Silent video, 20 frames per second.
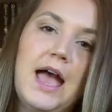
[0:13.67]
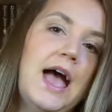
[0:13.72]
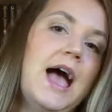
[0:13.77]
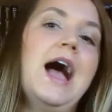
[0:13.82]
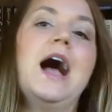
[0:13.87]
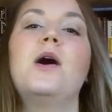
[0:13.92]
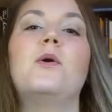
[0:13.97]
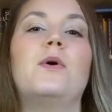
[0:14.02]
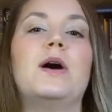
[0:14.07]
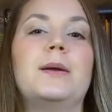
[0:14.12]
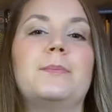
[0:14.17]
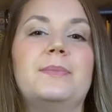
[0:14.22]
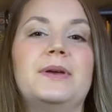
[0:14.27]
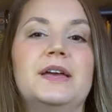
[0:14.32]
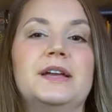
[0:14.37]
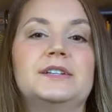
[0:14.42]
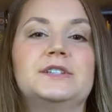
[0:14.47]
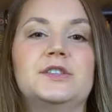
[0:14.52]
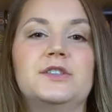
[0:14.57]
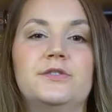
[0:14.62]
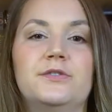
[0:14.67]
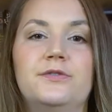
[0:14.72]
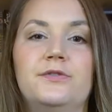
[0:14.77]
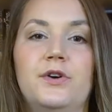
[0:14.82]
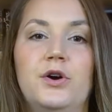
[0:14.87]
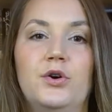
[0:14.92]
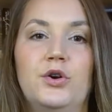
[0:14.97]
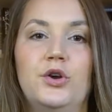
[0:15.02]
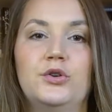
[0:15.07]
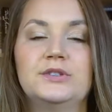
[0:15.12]
how I picked the
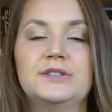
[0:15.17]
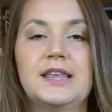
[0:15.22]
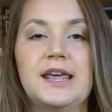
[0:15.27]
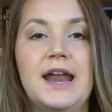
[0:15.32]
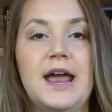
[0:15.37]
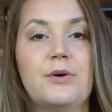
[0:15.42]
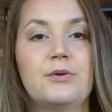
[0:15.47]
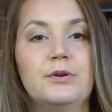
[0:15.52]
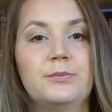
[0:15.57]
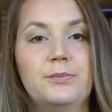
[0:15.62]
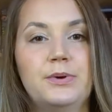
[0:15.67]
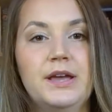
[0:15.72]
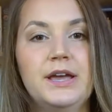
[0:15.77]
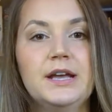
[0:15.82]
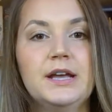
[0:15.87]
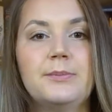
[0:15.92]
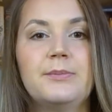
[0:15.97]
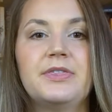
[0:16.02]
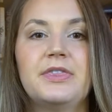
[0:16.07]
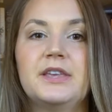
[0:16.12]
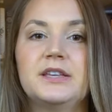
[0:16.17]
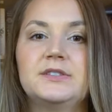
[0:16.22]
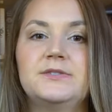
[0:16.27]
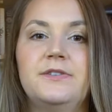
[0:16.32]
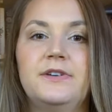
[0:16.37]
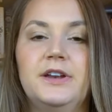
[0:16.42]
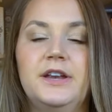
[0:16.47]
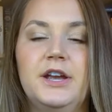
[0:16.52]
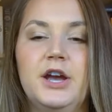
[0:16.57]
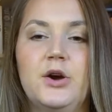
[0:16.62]
photos that I would pick, but this
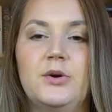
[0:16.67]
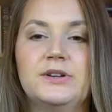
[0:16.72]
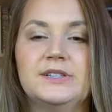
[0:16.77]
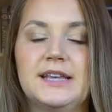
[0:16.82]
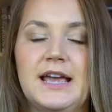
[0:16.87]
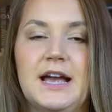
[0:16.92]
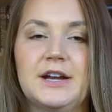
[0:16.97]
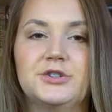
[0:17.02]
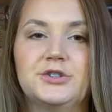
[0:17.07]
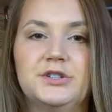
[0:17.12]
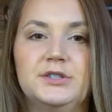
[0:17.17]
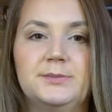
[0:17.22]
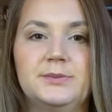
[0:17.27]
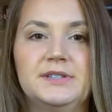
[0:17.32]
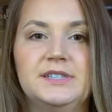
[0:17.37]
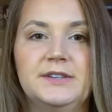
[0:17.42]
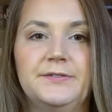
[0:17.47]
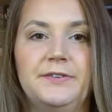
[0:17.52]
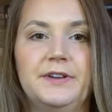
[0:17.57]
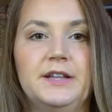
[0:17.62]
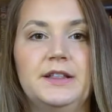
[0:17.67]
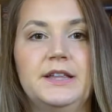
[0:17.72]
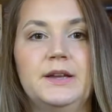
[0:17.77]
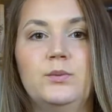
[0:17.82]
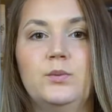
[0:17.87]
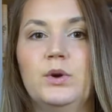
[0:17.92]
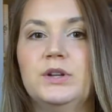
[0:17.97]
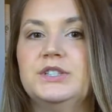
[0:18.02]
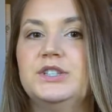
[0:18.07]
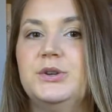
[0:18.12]
video is actually specifically,
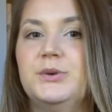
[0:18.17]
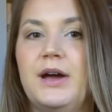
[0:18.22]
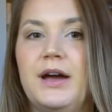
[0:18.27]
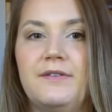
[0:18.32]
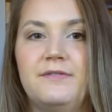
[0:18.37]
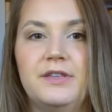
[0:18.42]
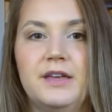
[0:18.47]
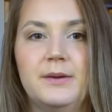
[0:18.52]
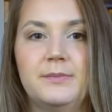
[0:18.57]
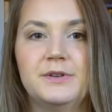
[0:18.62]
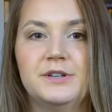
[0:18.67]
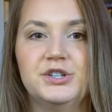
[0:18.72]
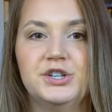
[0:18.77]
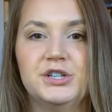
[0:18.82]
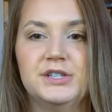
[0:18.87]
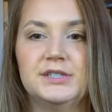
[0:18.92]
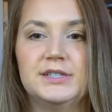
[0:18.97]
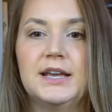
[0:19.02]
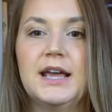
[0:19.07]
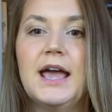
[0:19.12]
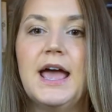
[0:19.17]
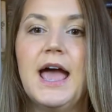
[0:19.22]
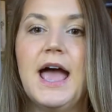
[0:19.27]
once you have the images,